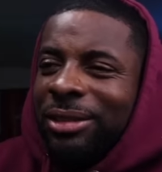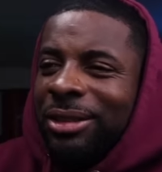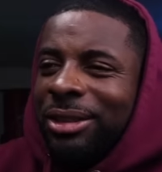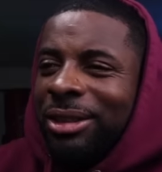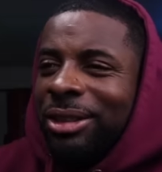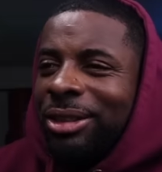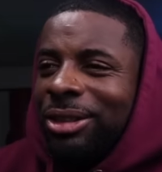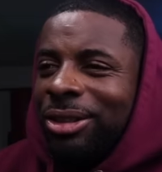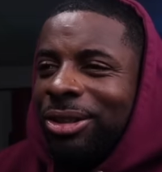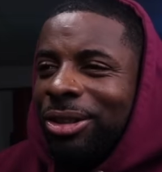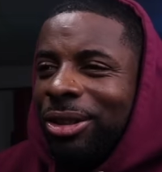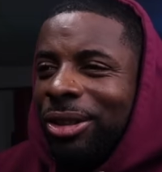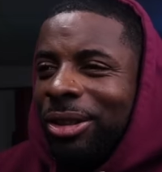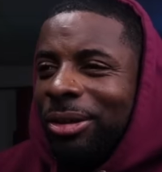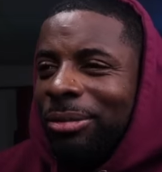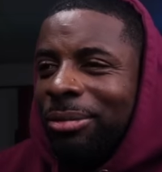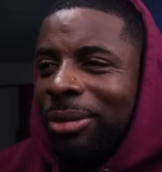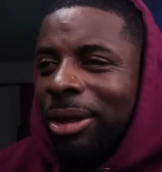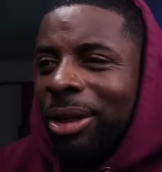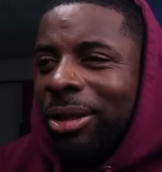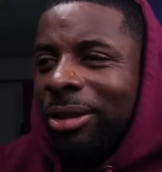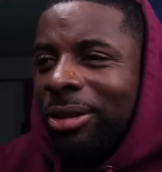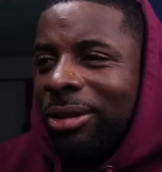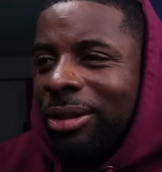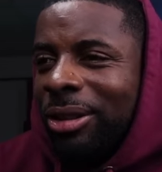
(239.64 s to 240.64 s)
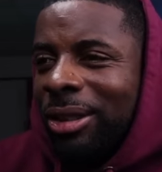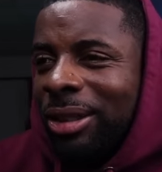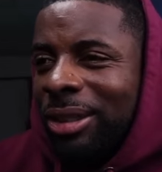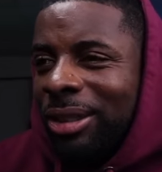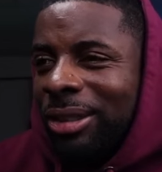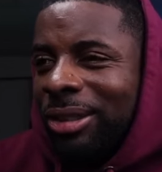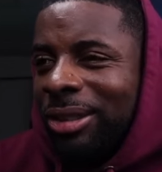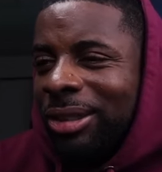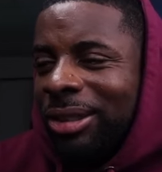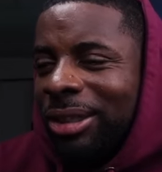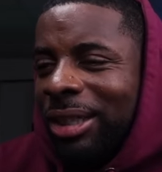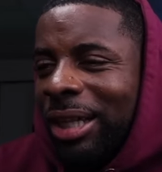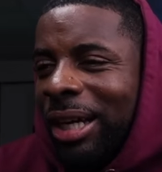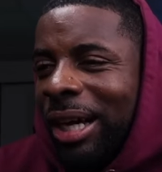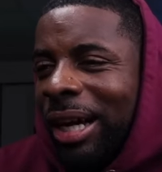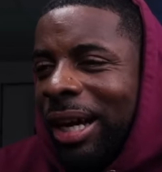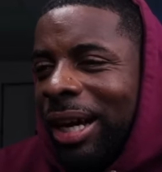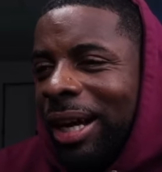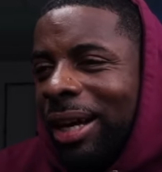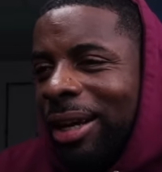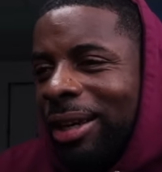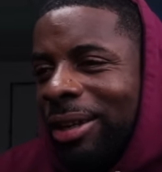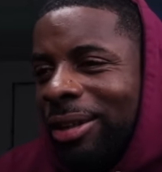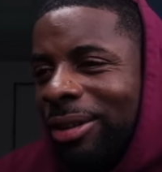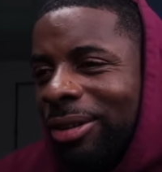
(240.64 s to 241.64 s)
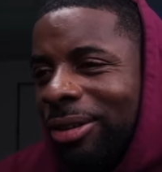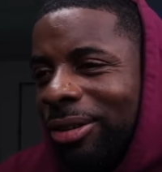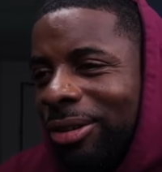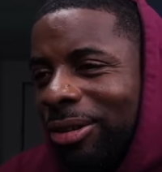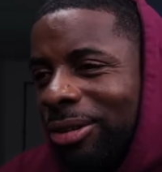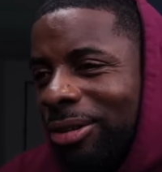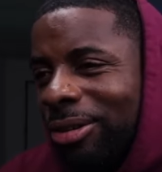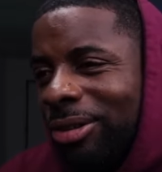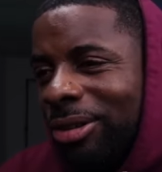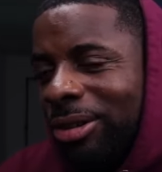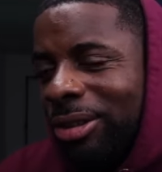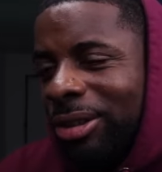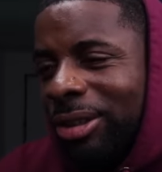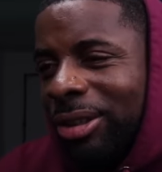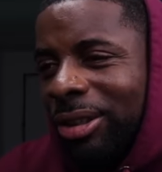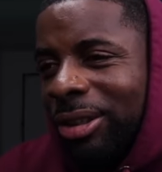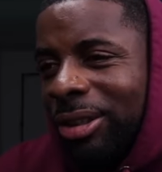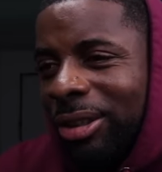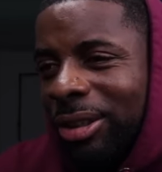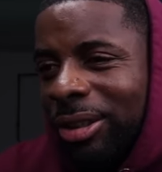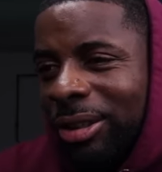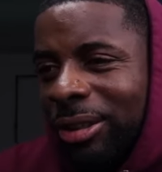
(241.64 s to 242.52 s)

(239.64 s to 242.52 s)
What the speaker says: she talking about a child or